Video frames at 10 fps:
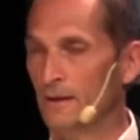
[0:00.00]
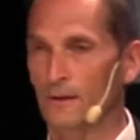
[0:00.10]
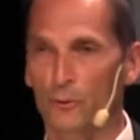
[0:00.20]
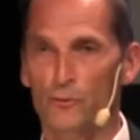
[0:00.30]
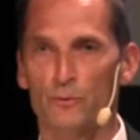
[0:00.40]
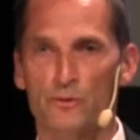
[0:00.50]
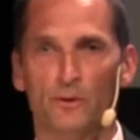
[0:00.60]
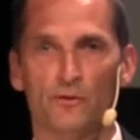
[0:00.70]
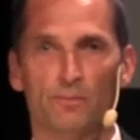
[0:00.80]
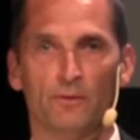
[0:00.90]
Who's
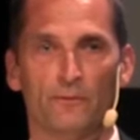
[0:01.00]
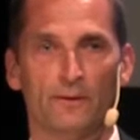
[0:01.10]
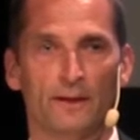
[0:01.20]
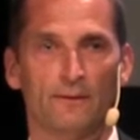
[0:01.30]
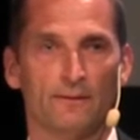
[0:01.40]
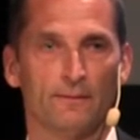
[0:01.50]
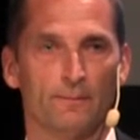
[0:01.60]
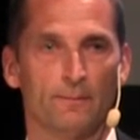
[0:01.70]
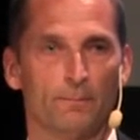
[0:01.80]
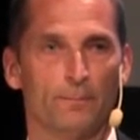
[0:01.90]
responsible for that?
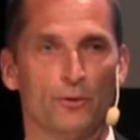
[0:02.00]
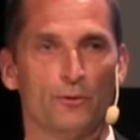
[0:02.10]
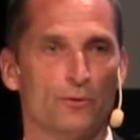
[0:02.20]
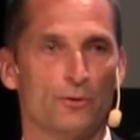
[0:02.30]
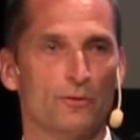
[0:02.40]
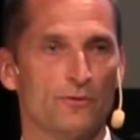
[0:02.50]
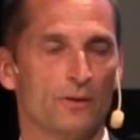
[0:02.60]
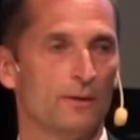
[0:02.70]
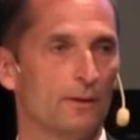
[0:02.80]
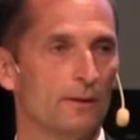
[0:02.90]
Producers
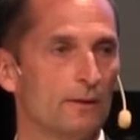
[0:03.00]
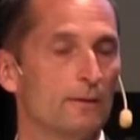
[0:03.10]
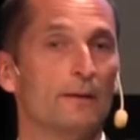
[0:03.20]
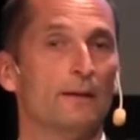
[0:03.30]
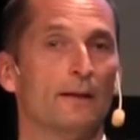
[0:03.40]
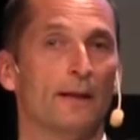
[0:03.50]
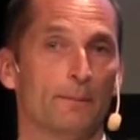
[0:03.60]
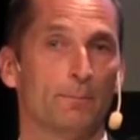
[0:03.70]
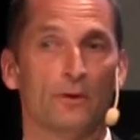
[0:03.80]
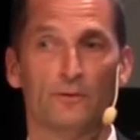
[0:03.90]

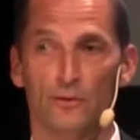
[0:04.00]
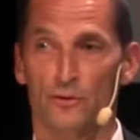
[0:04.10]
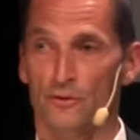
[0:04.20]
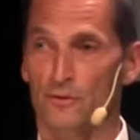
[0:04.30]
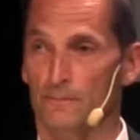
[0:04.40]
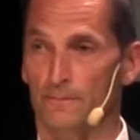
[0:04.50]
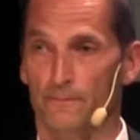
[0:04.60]
and politicians.